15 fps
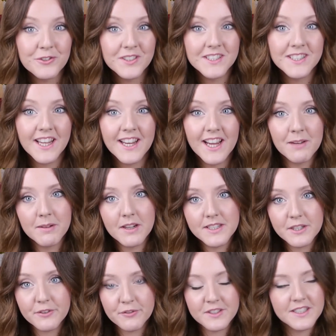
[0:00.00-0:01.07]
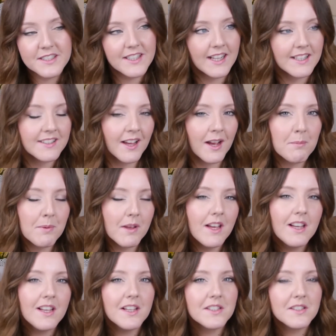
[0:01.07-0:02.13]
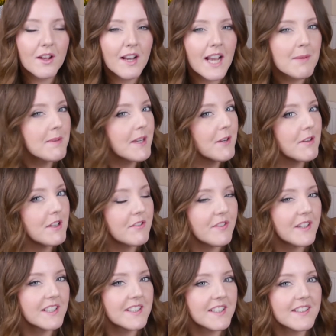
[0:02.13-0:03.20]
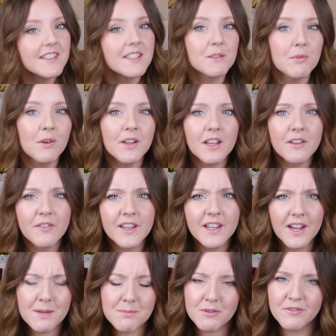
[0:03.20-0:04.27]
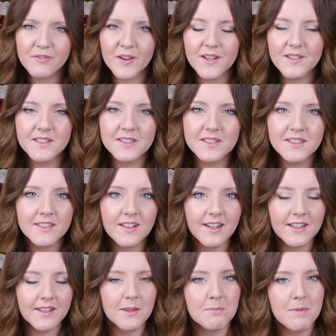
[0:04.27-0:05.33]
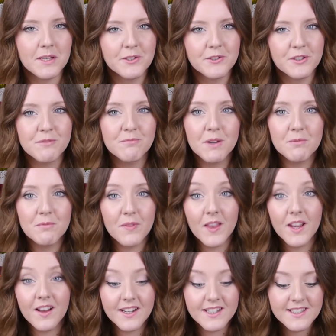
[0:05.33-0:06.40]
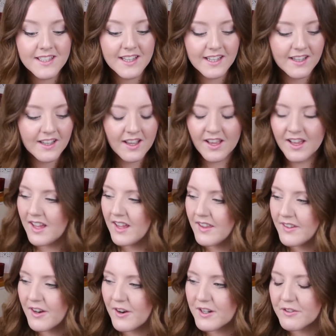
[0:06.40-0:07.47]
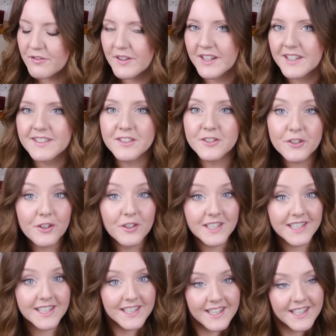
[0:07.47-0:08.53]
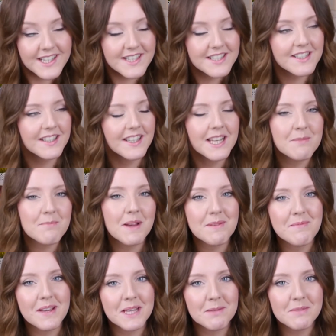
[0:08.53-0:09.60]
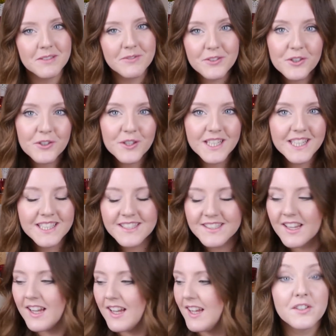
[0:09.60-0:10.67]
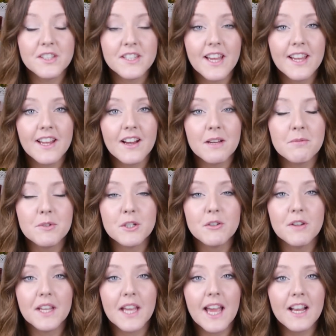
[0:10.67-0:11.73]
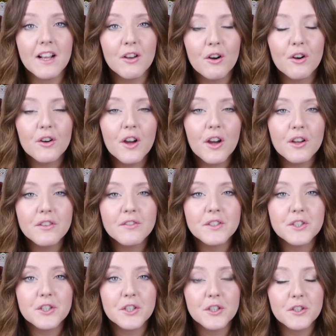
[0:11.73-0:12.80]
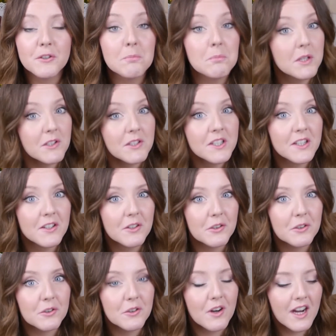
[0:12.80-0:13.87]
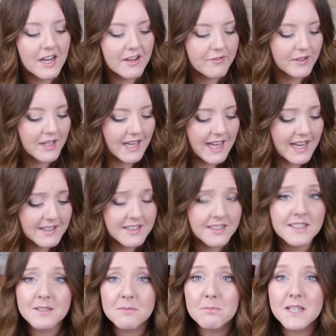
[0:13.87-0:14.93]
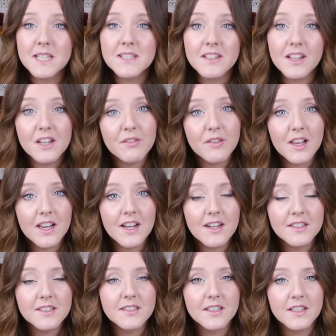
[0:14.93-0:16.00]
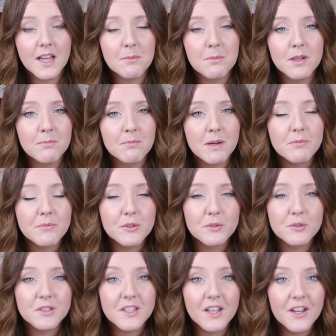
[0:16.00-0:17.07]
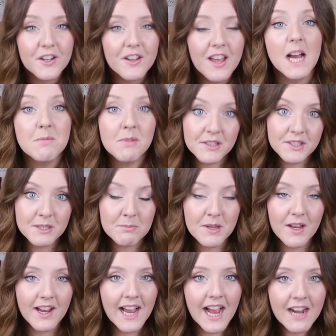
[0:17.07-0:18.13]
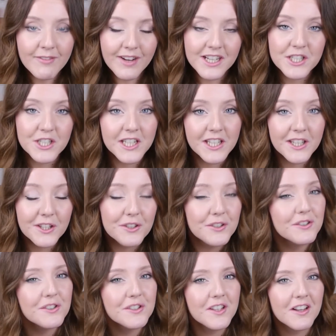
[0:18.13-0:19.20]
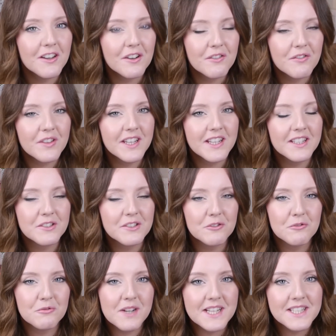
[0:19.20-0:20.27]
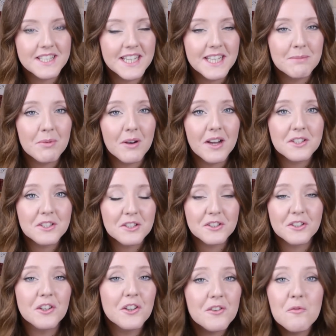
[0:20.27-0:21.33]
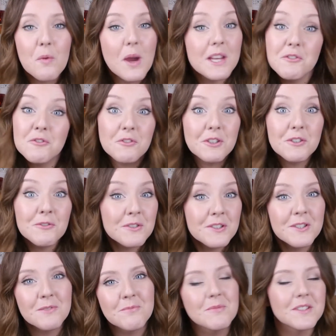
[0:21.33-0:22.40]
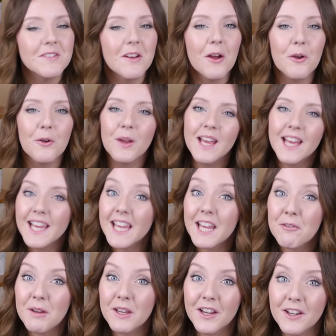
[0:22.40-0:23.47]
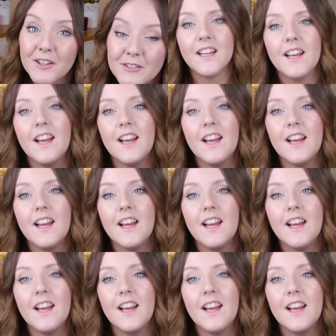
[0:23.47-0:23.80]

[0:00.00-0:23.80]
Today I'm in a different setup, so let me know what you think to this one. I think I prefer this to like the bedroom one with the lighting. The only thing is the dog is in here, so he may make a bit of noise. Today I'm doing a long overdue beauty haul. I've collected some bits over the last couple of months or so. I must admit I have actually used a lot of these already, but I just couldn't wait to use them, so here we go.